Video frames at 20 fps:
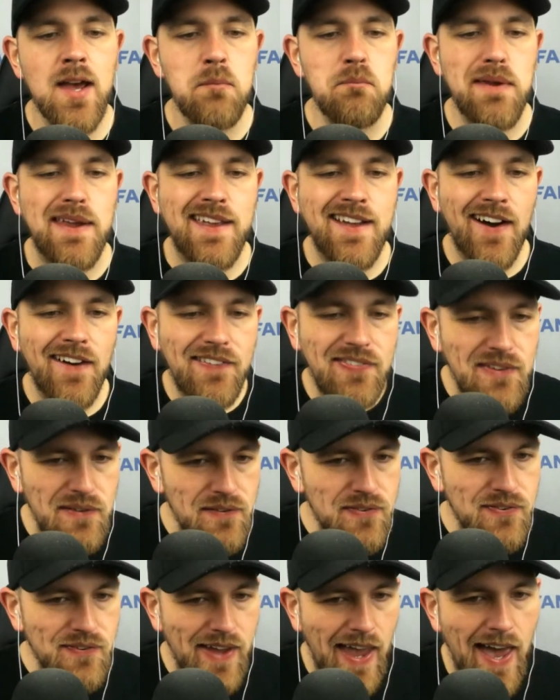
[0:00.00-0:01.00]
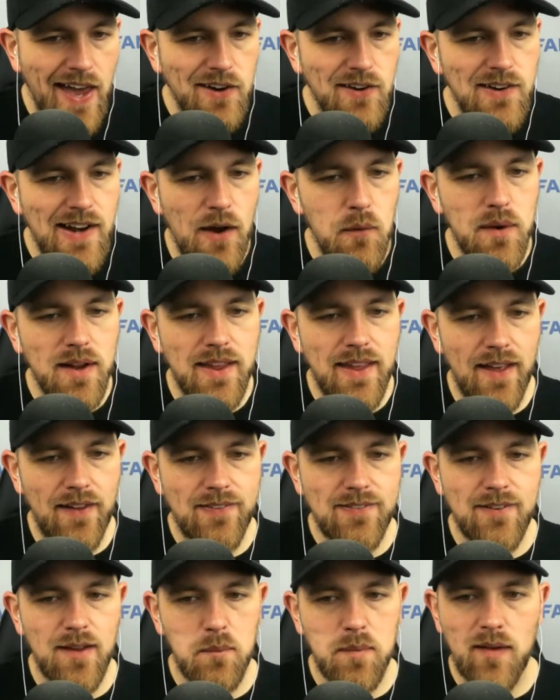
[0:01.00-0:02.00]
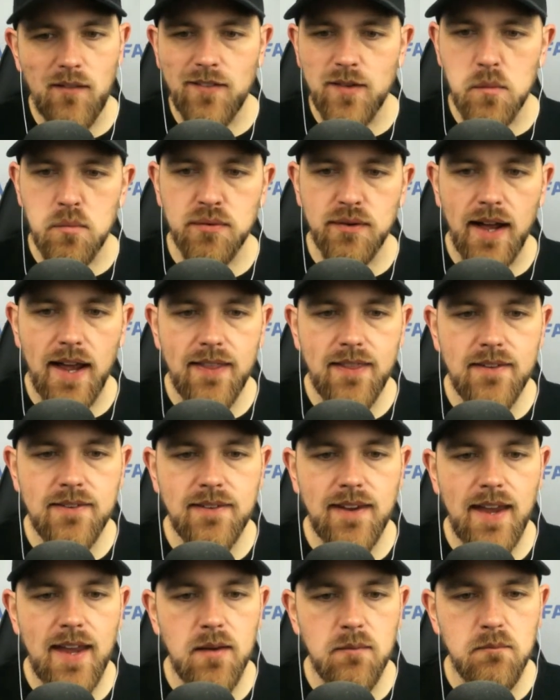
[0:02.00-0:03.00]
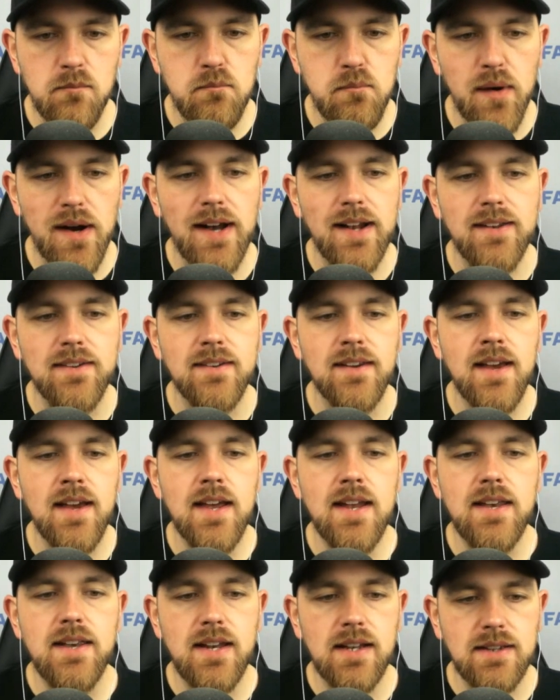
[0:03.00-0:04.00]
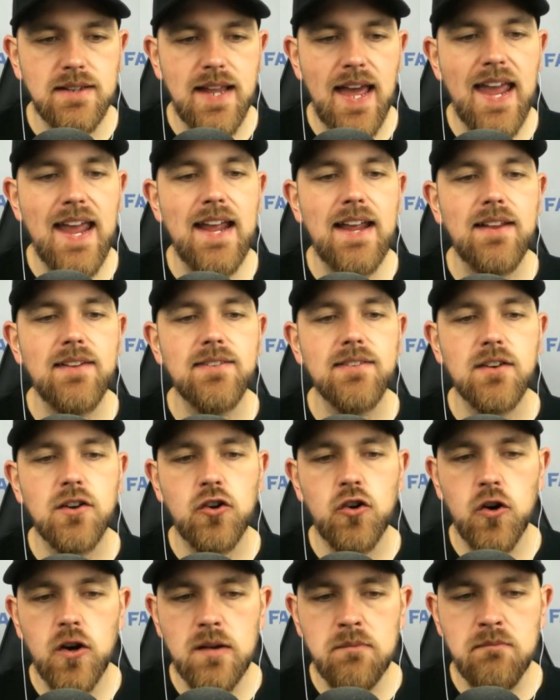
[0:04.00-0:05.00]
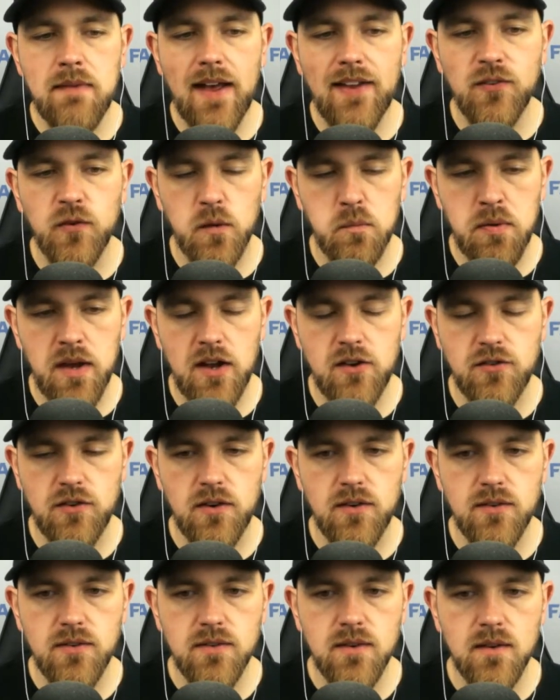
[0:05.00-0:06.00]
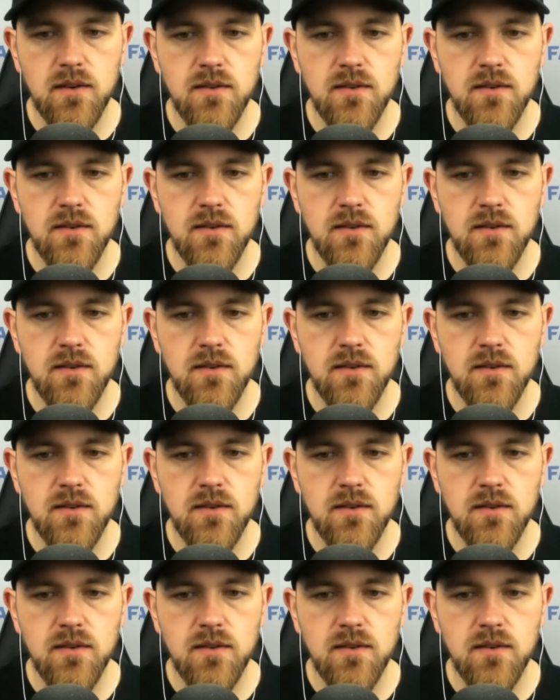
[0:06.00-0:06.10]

Because they're scattered, I would guess they'll be able to play this game, but delays could mess with pitchers.